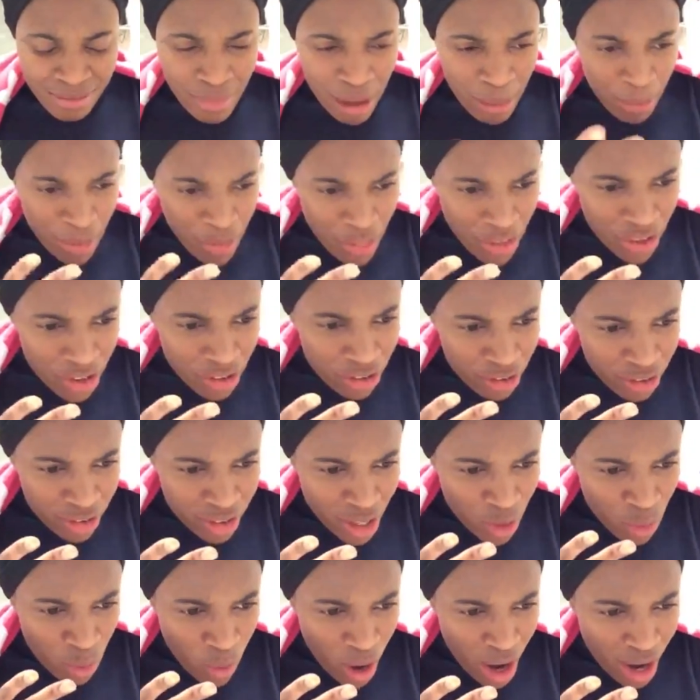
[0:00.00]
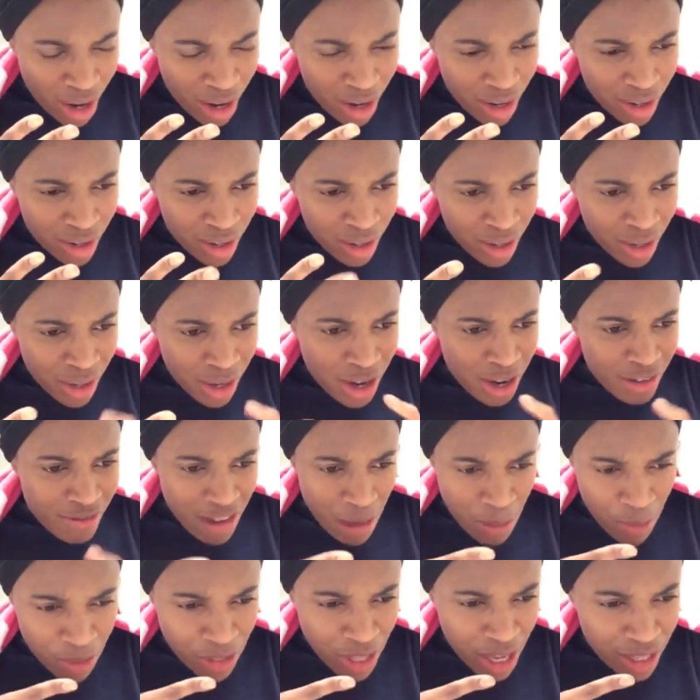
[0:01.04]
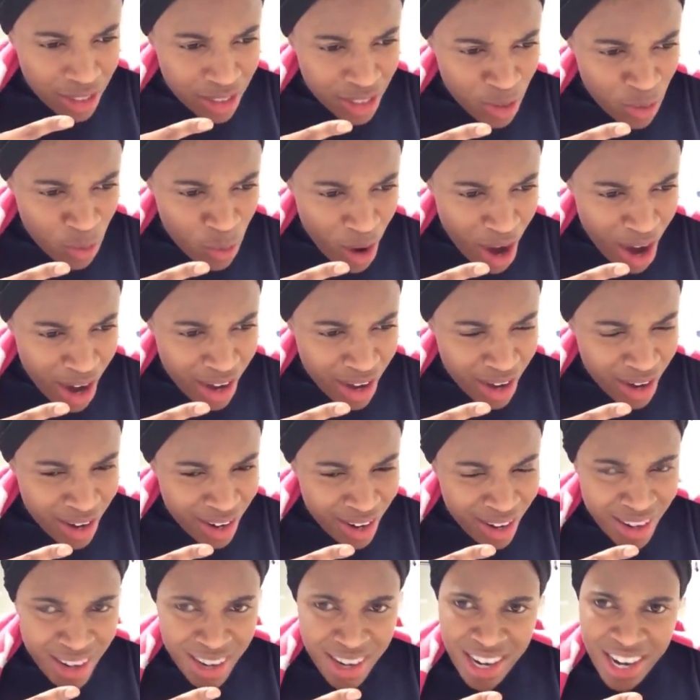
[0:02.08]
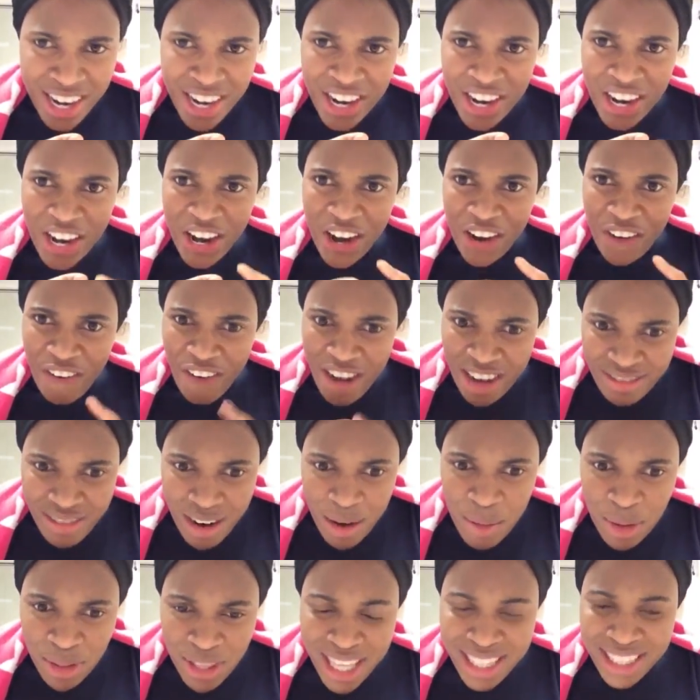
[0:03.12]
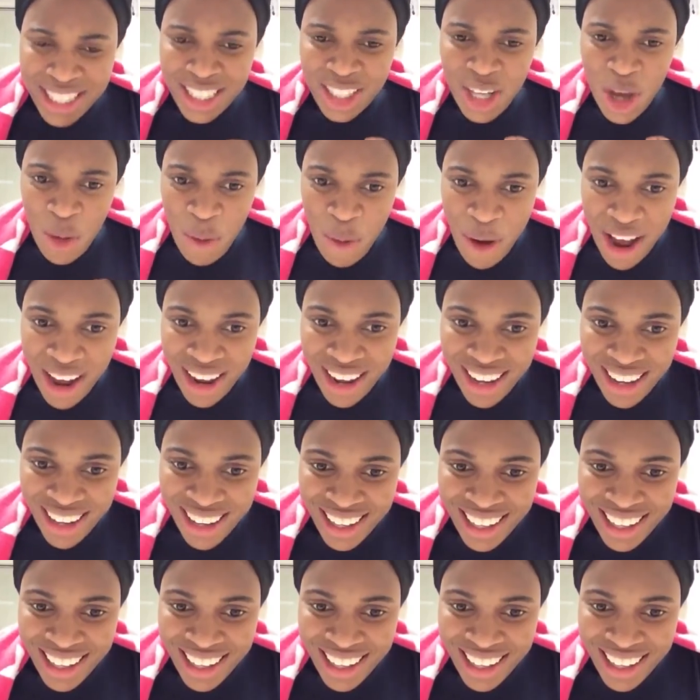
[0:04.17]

My mother didn't work. Grandmother didn't work. Great grandmother did not work.